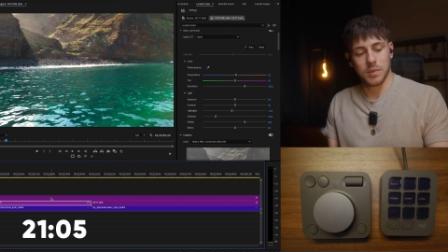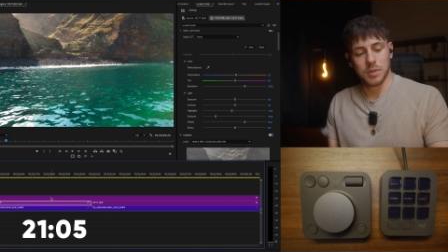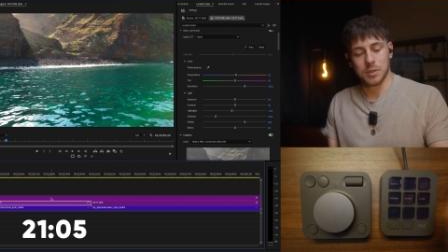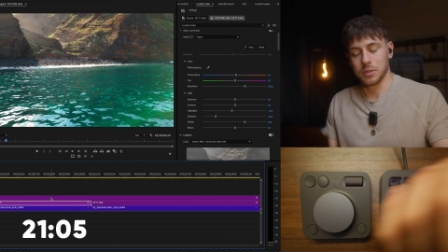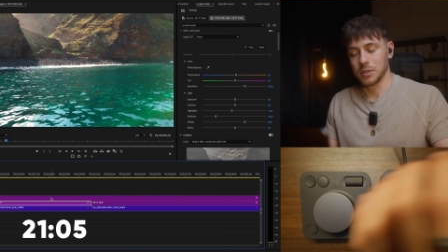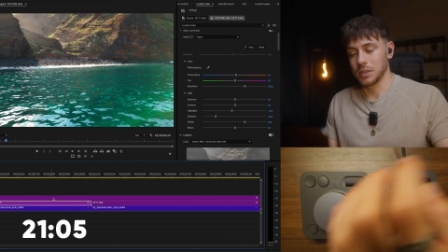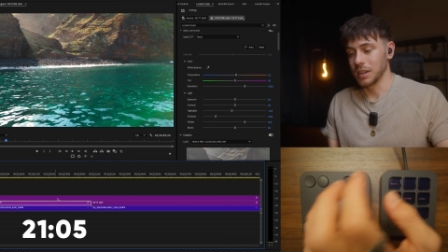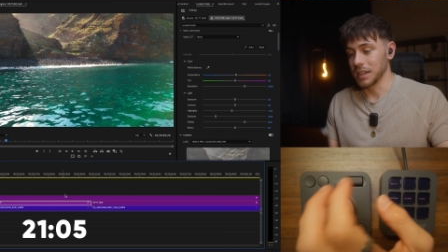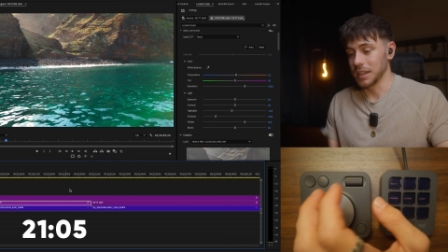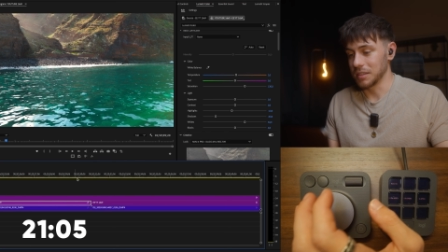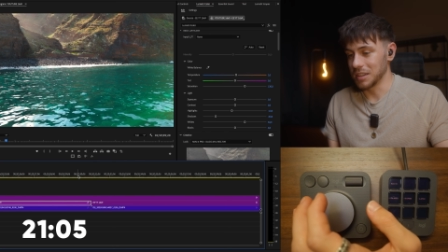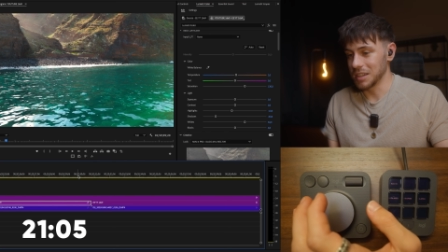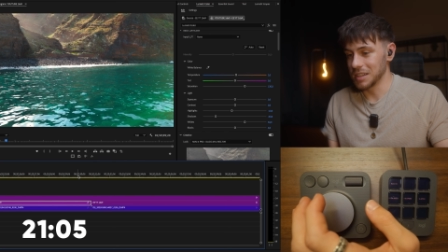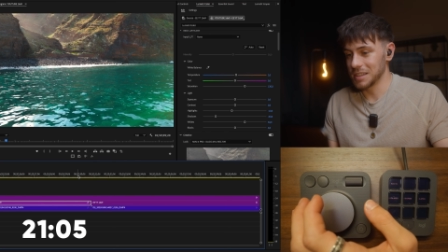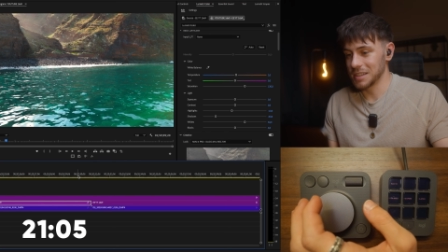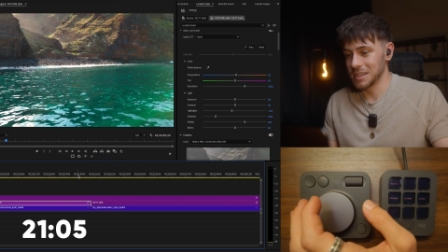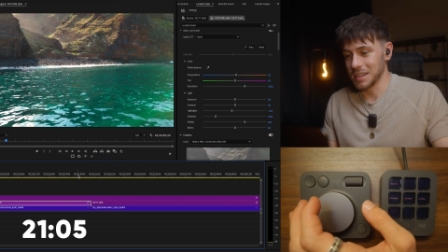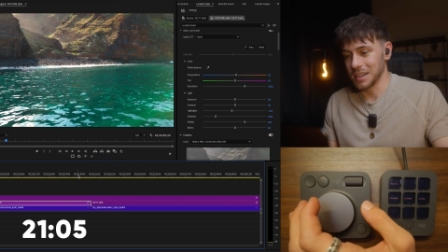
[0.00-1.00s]
do it like
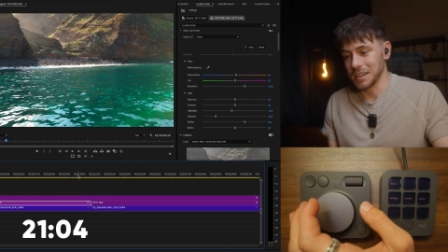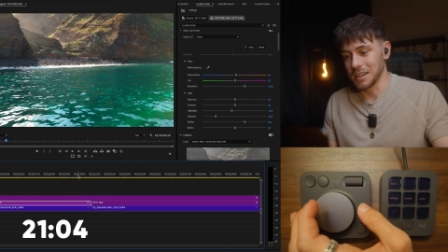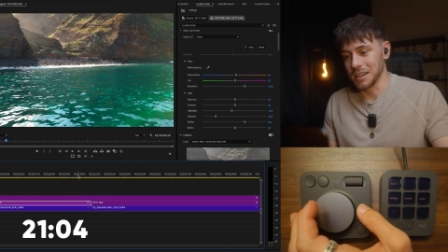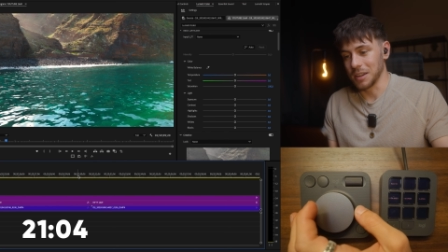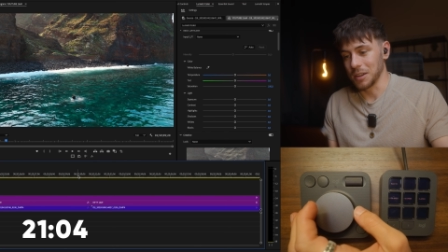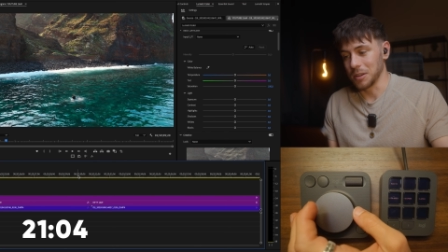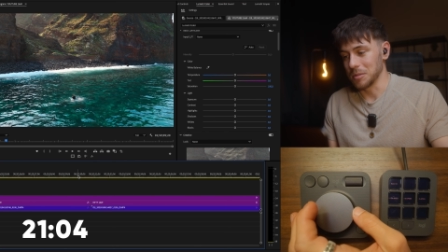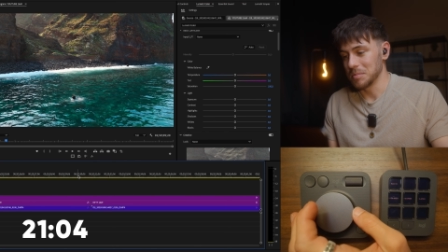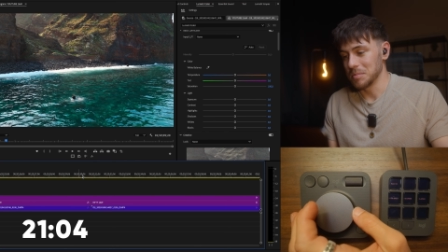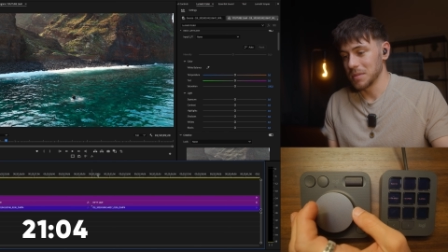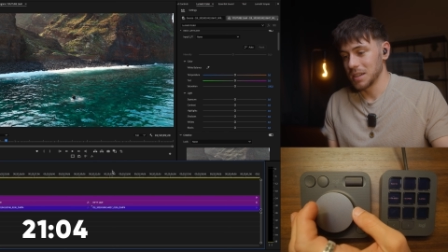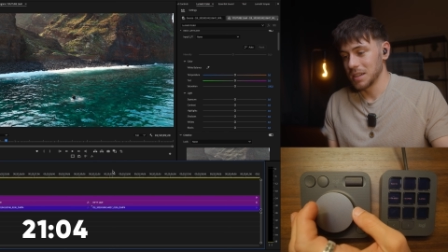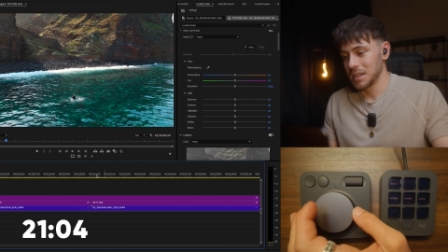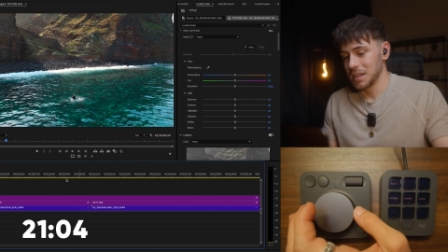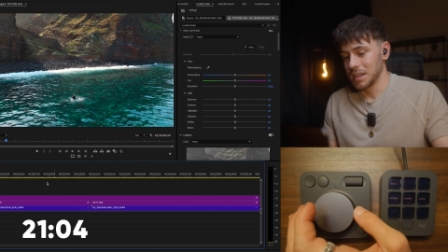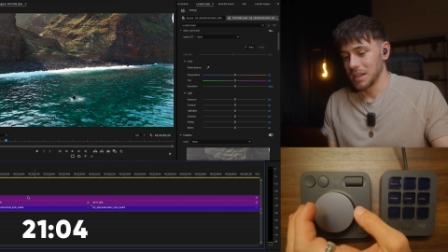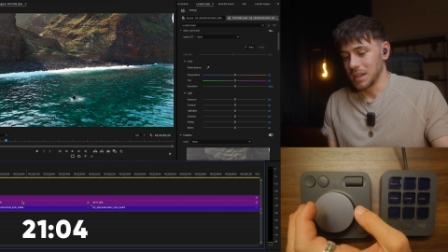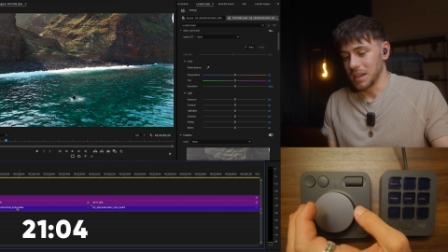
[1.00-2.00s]
this, and now
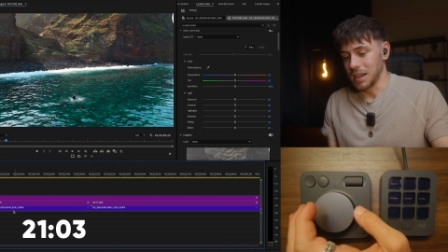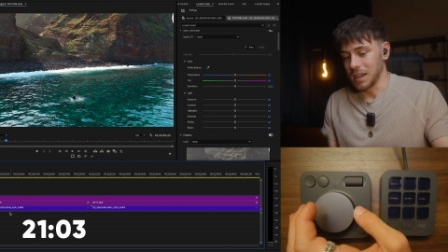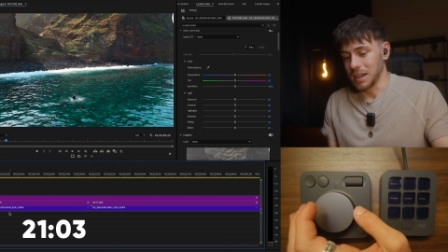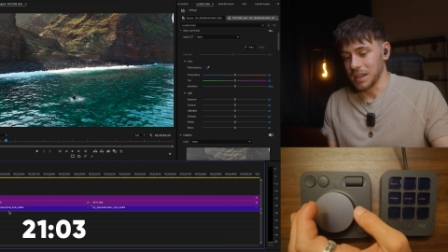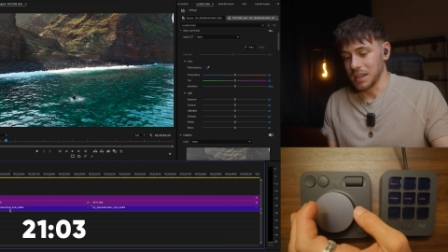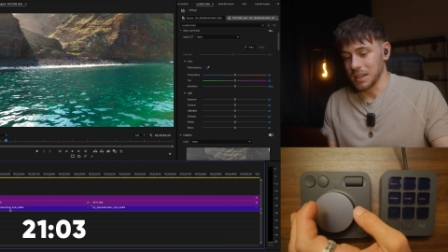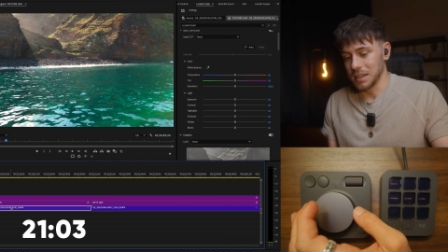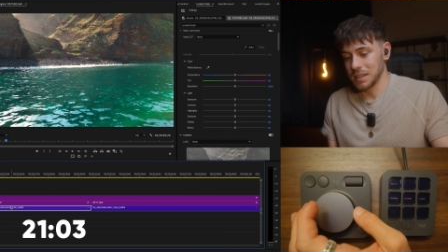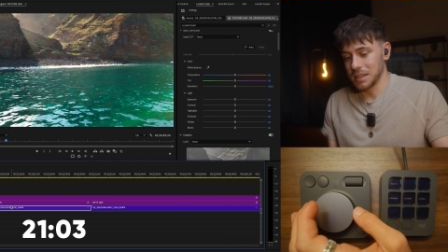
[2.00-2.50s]
I